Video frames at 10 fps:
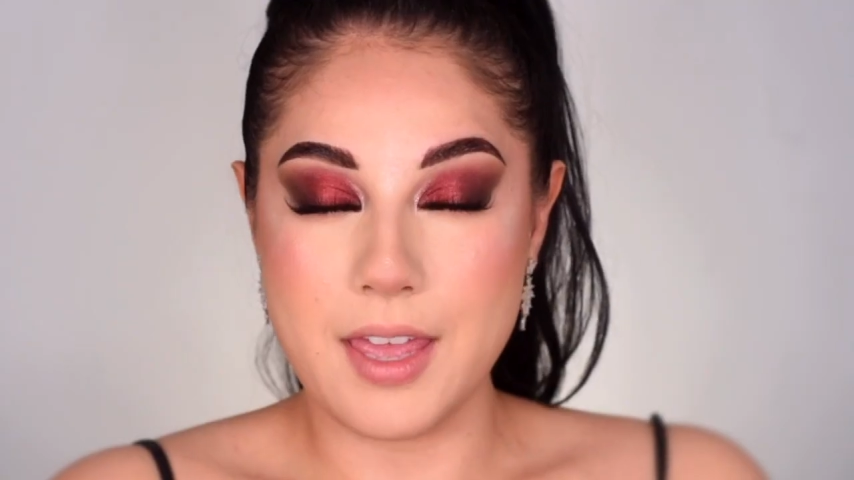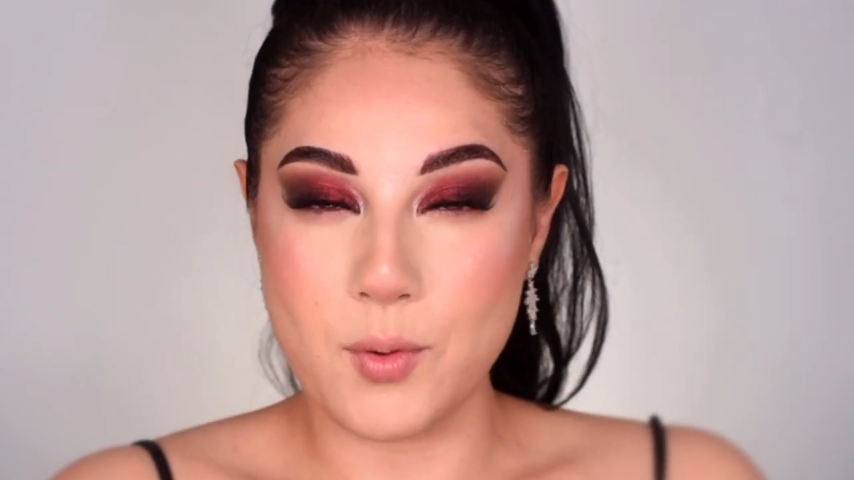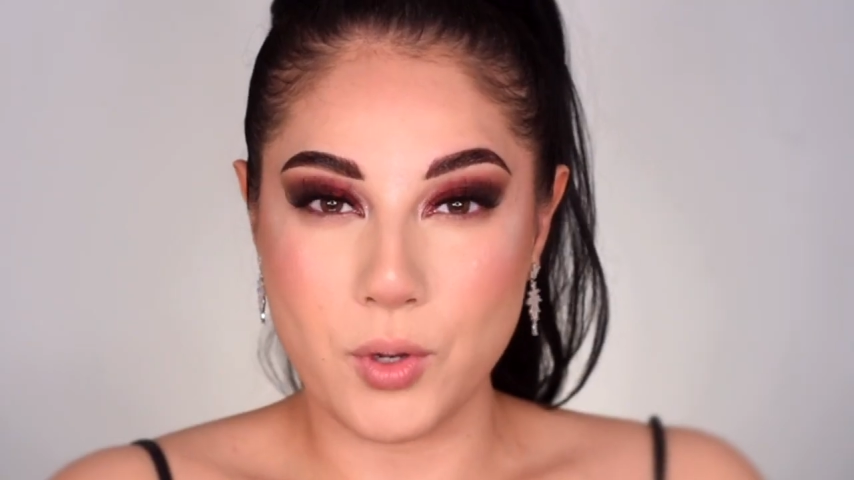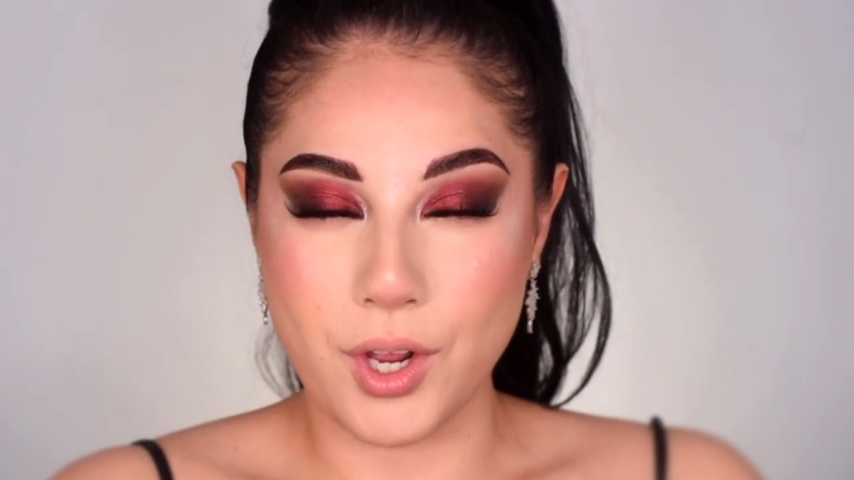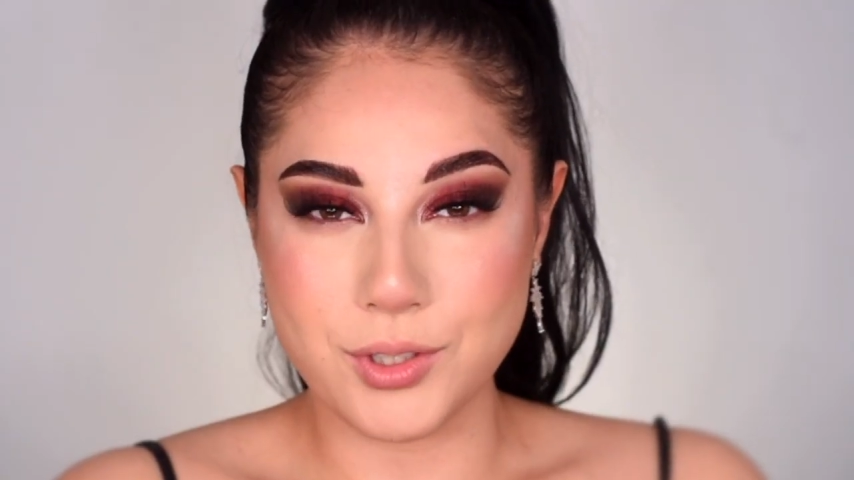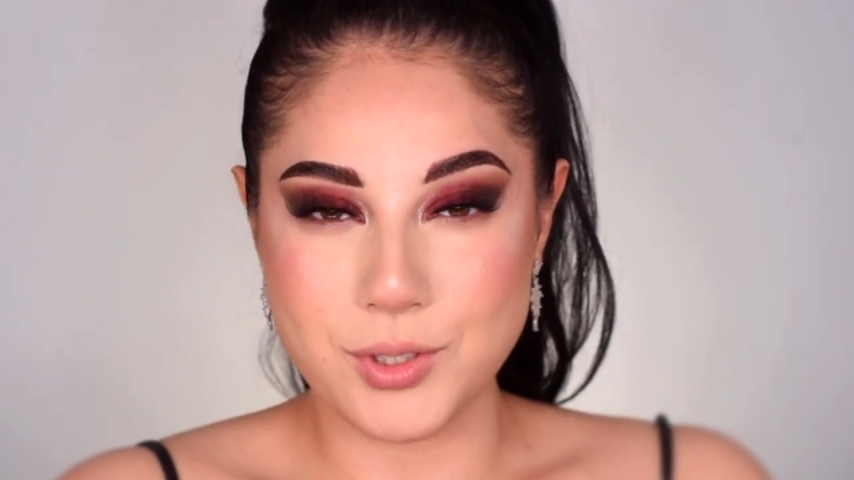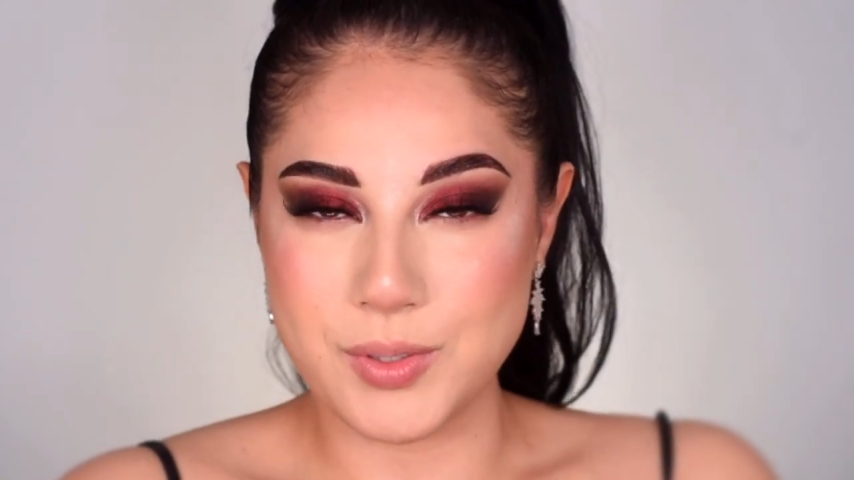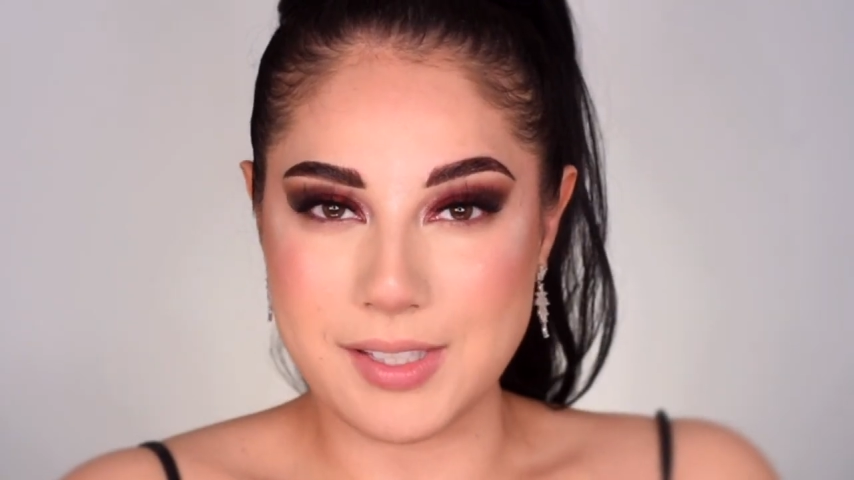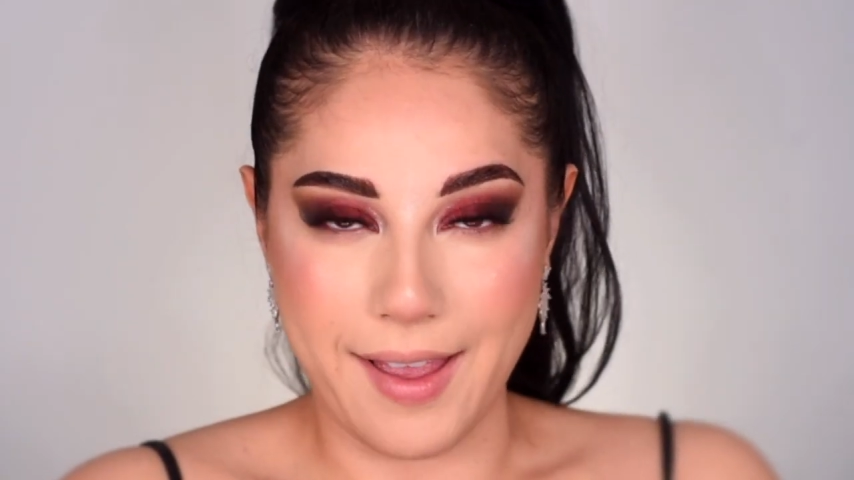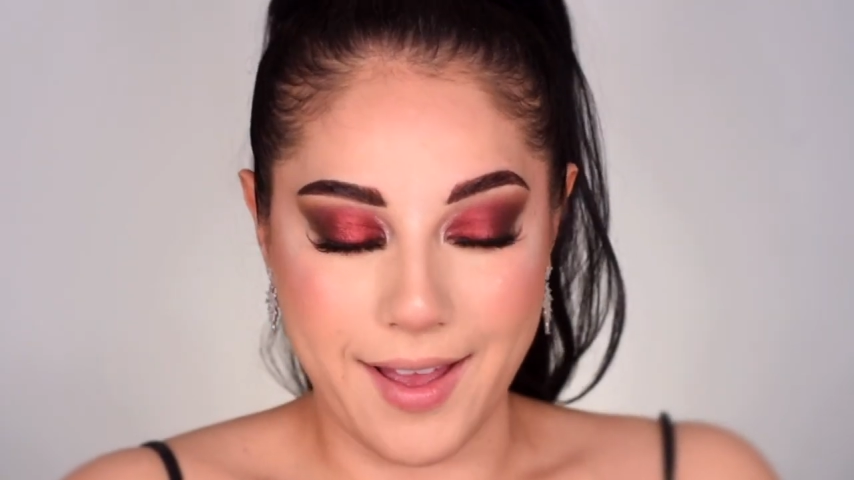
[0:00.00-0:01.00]
then what I'll do
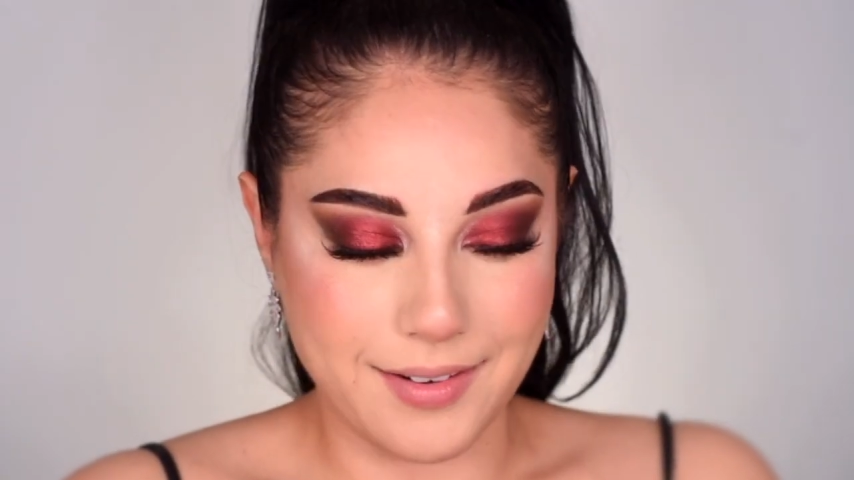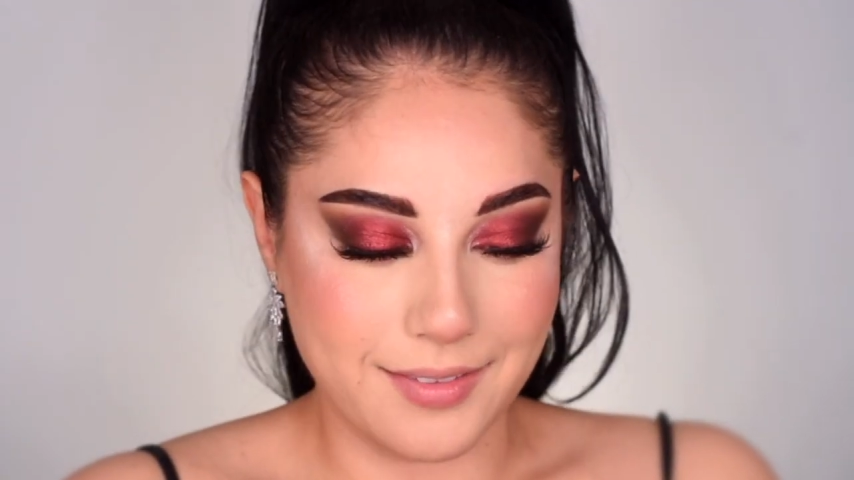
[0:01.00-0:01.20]
is add